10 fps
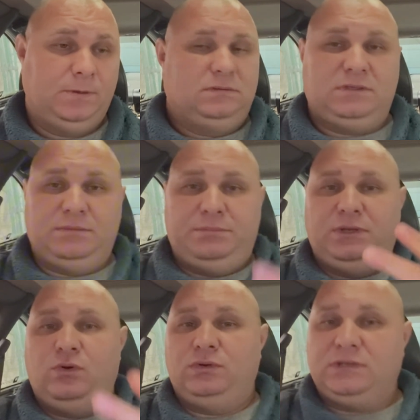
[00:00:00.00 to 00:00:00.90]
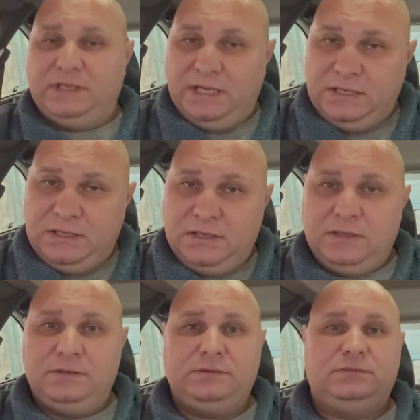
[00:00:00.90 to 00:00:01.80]
to be all
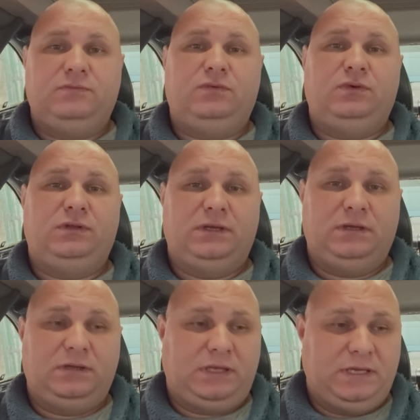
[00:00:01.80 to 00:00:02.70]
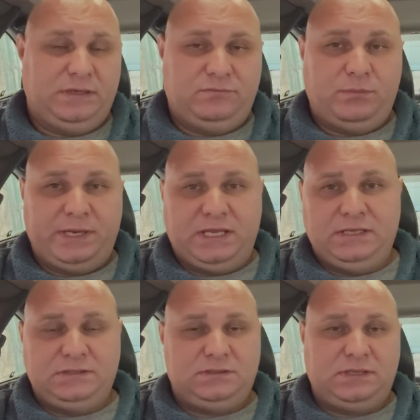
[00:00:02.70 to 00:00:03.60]
together, for my
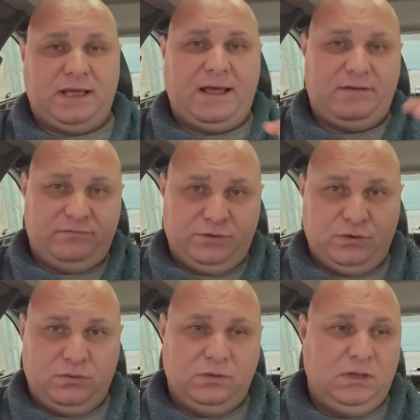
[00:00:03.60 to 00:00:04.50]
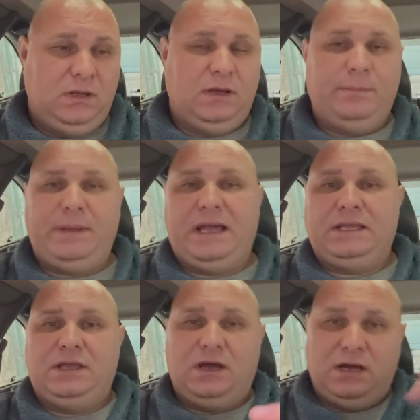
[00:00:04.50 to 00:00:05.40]
kids to have, a
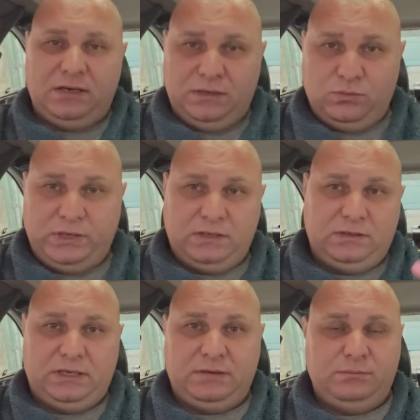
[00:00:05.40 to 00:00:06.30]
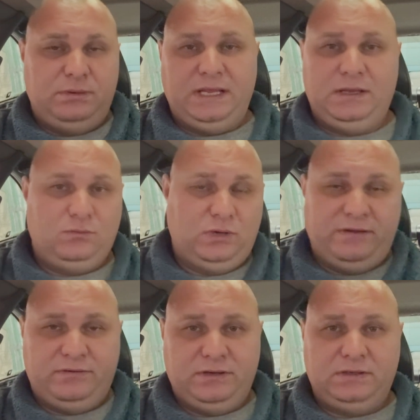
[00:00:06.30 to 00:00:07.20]
backyard where they can play
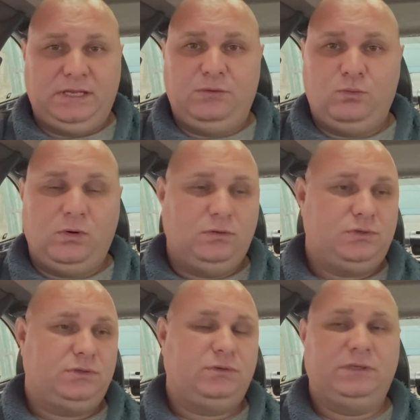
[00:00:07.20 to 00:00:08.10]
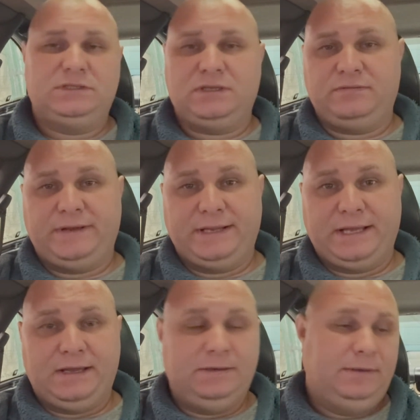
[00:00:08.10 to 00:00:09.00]
whenever they want to and stuff like that.